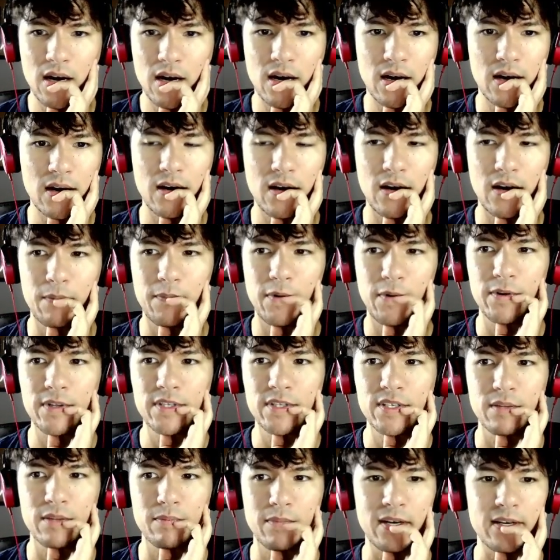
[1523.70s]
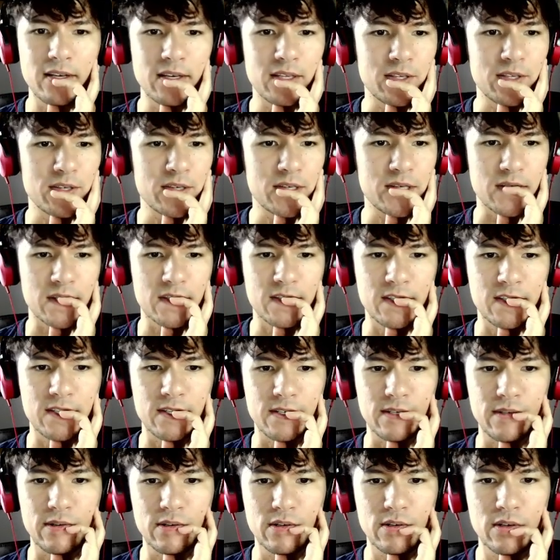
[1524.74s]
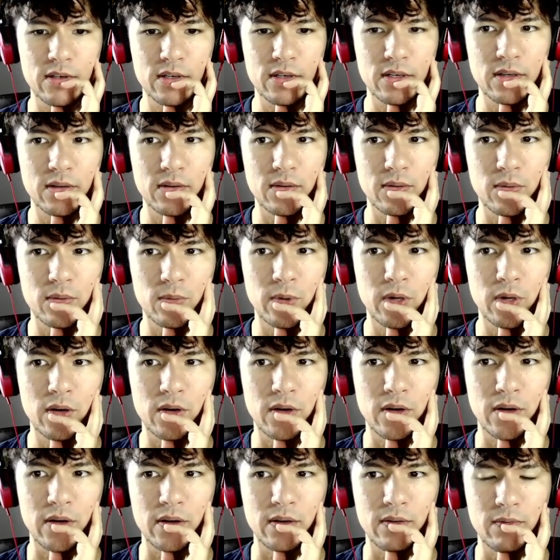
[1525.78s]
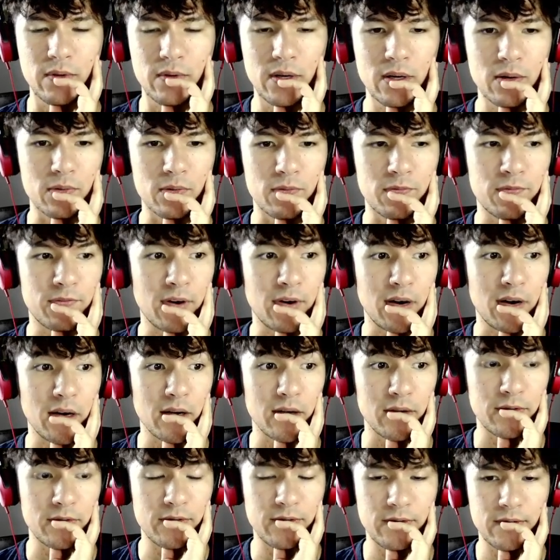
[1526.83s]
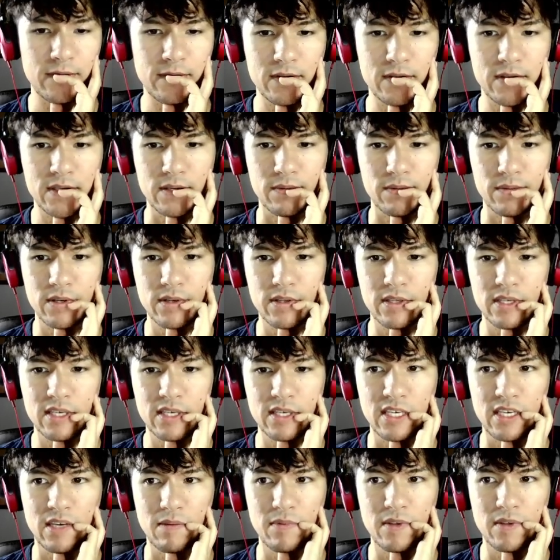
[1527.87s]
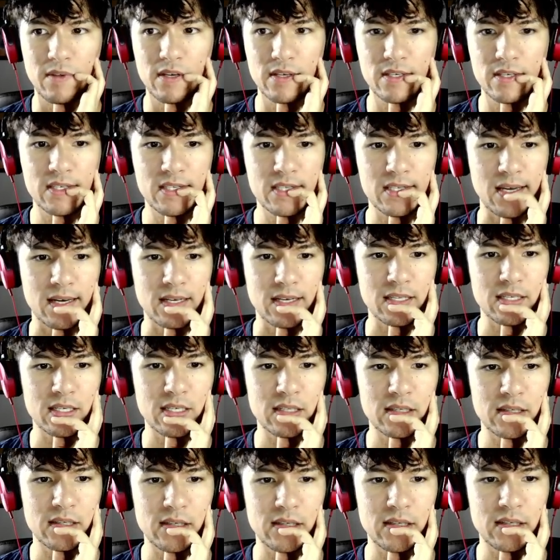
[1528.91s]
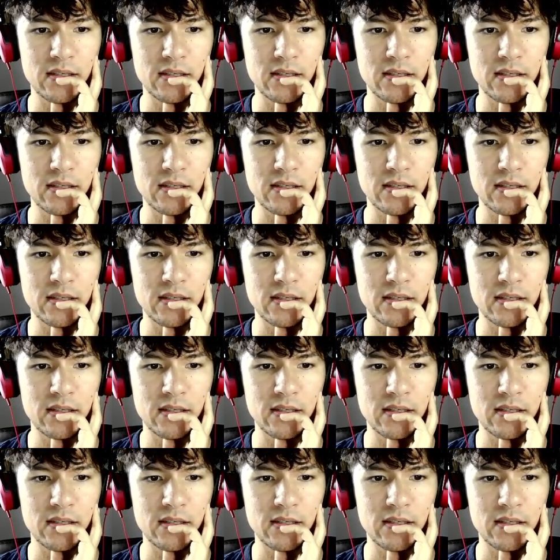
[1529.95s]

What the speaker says: Opponents on mulligan to 6-2. We are on 5, so we could keep this technically.